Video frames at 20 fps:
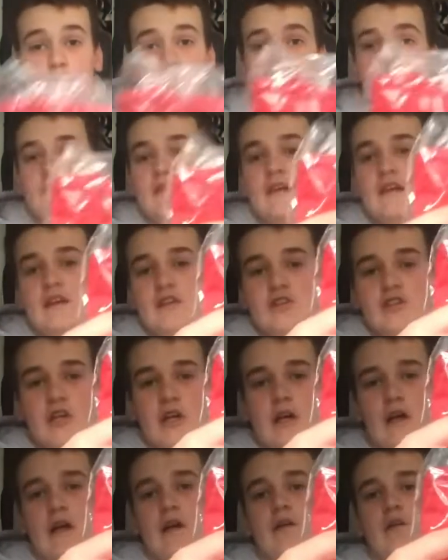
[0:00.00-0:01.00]

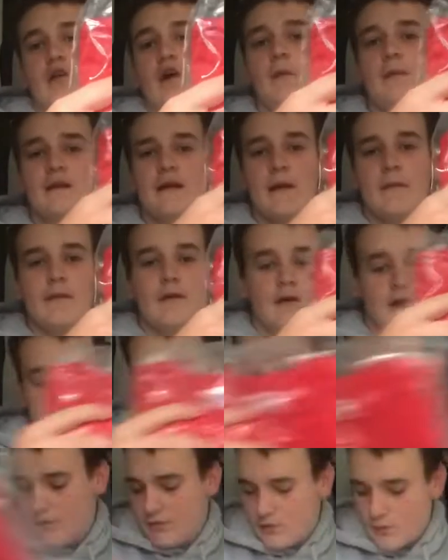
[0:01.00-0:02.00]
T-shirt. Comment down below
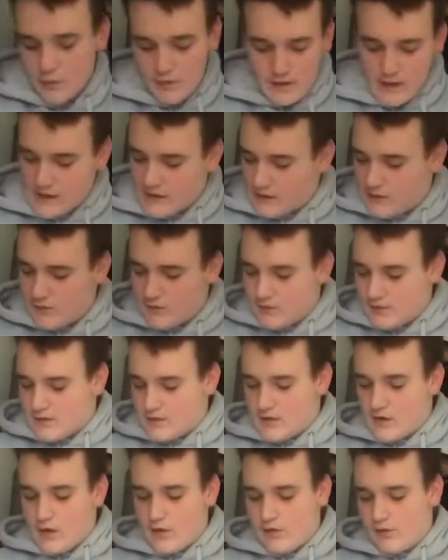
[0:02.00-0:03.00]
if you want any of this
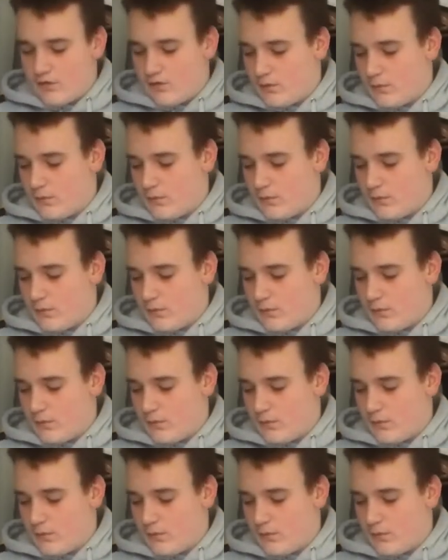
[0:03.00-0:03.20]
stuff,